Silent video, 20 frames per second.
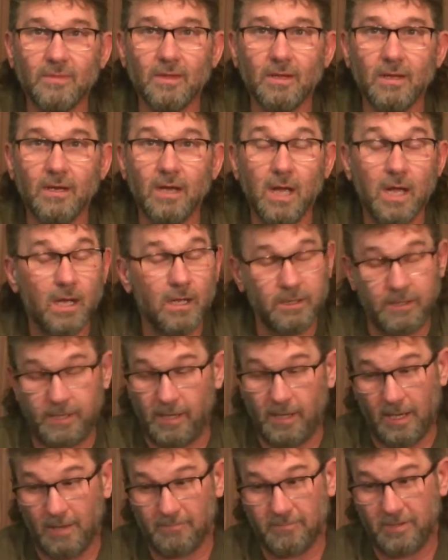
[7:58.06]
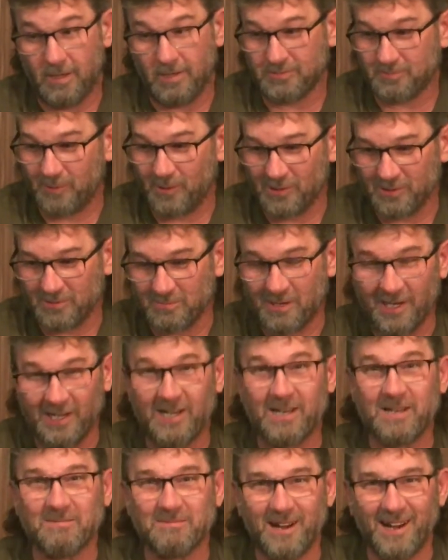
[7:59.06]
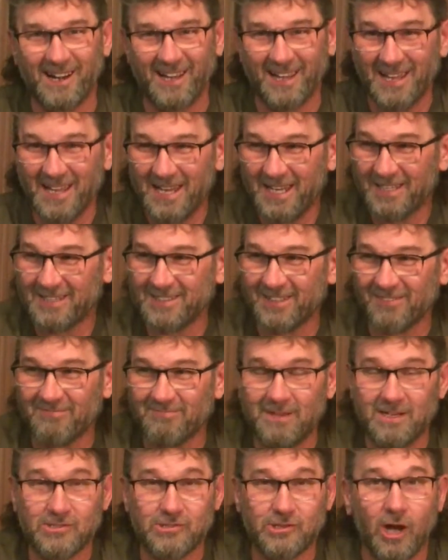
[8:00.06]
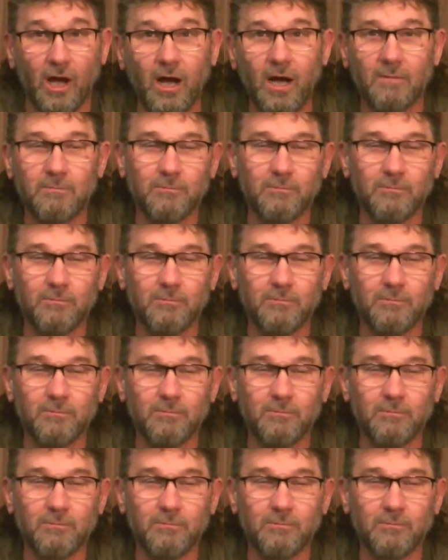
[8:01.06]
Mulcahy? Yeah, I'm not sponsored by anybody except for my job